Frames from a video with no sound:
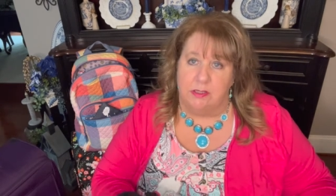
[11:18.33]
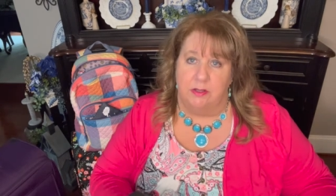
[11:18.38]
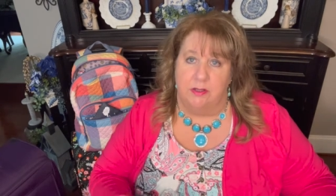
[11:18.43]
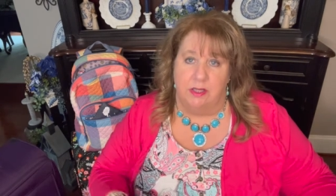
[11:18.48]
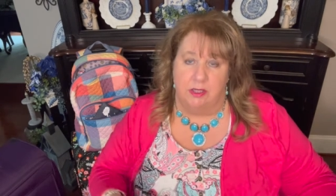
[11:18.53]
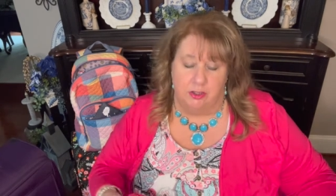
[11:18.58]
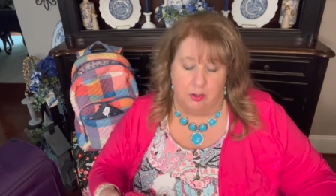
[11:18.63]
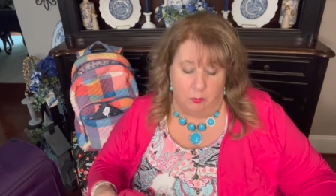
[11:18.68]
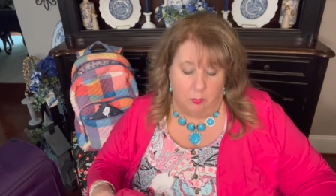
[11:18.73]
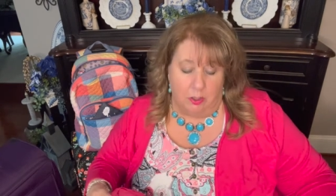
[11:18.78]
and
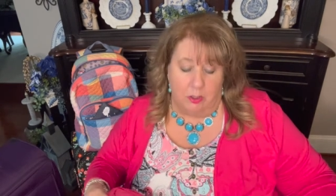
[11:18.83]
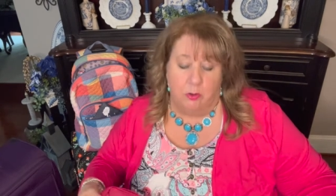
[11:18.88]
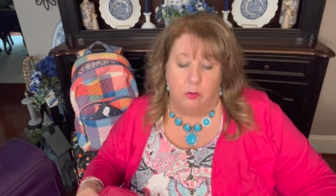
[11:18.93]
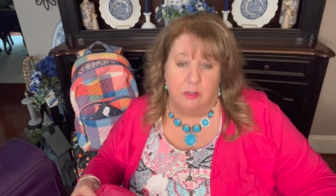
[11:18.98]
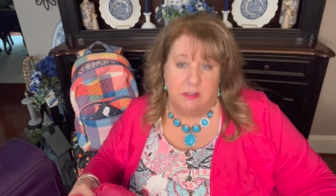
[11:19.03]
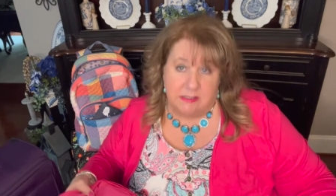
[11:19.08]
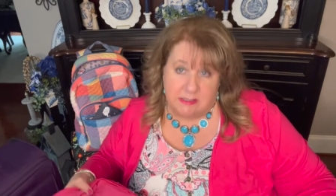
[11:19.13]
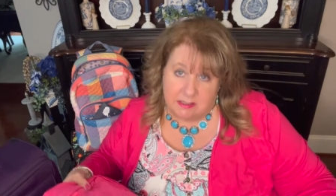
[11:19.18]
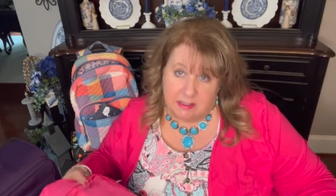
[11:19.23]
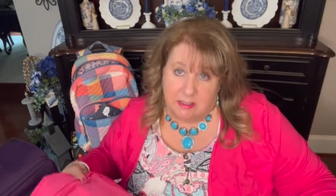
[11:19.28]
these are what
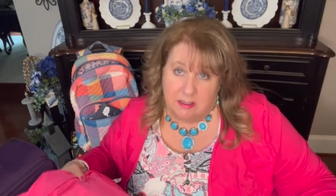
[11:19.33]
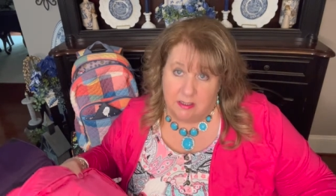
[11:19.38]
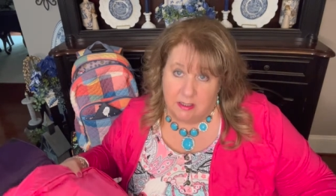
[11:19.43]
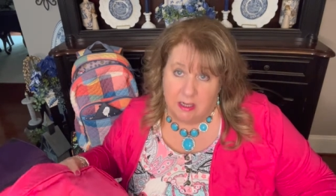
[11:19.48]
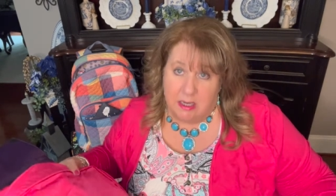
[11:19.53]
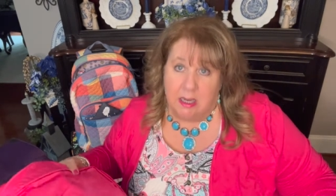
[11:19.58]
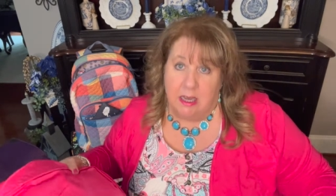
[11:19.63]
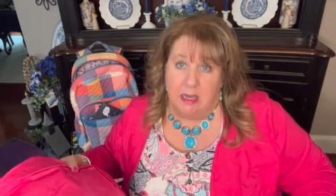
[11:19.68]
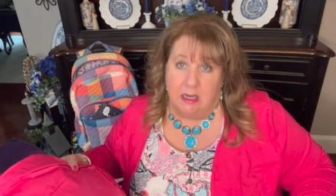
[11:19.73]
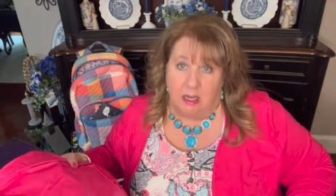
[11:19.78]
Kristen
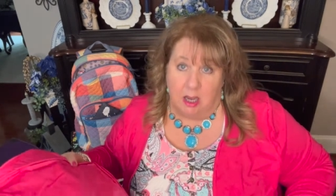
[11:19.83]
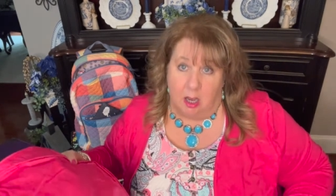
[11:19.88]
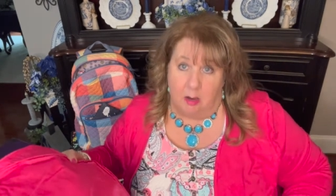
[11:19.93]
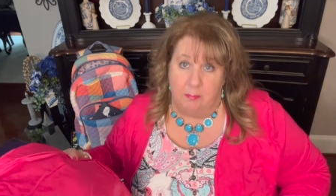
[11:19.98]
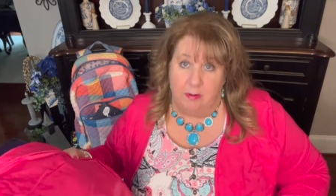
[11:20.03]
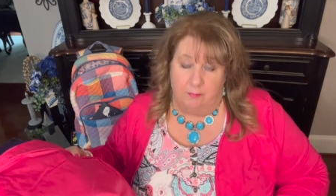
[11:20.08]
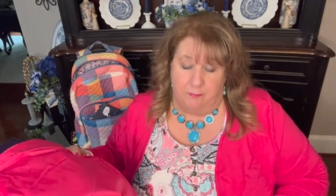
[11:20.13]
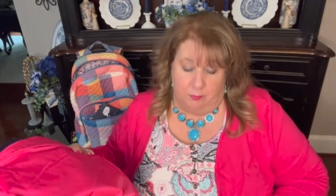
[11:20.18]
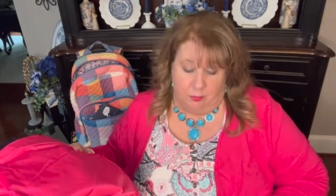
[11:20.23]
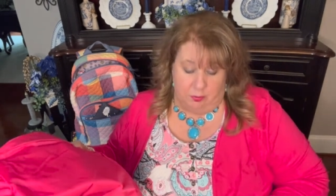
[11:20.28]
got
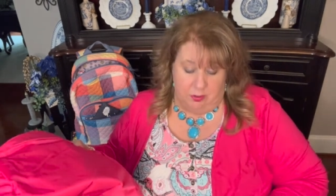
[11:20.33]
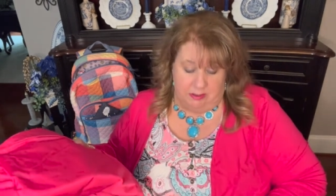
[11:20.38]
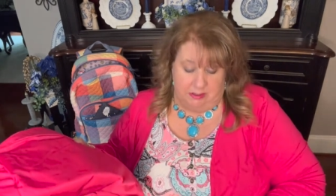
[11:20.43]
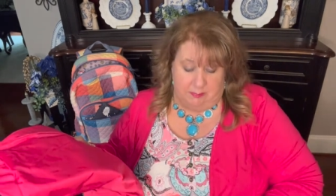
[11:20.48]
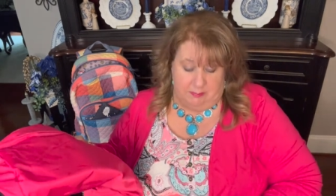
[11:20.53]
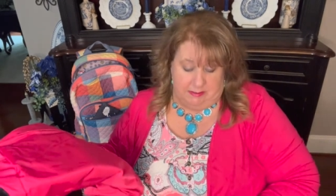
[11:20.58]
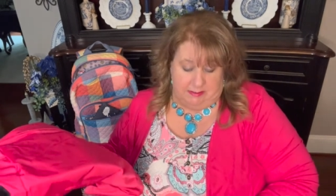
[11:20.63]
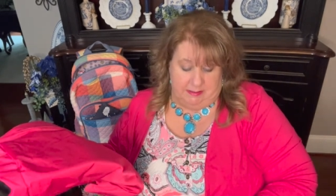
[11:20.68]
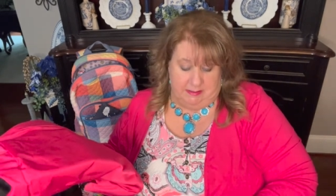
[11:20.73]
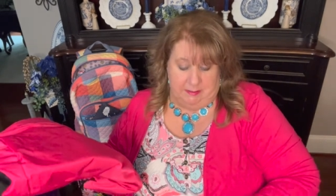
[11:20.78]
me for
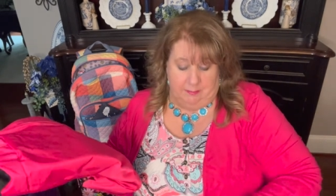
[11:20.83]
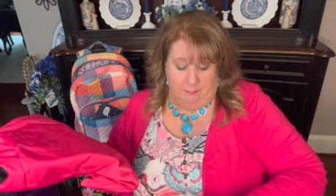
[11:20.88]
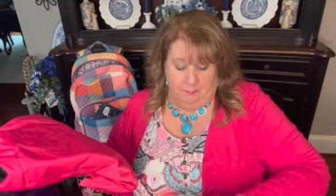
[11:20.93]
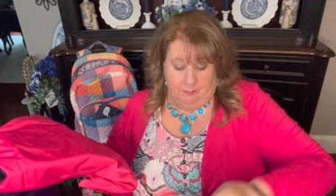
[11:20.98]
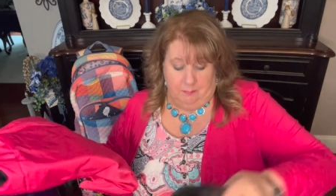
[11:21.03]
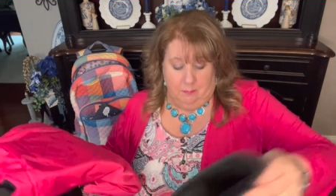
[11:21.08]
Christmas.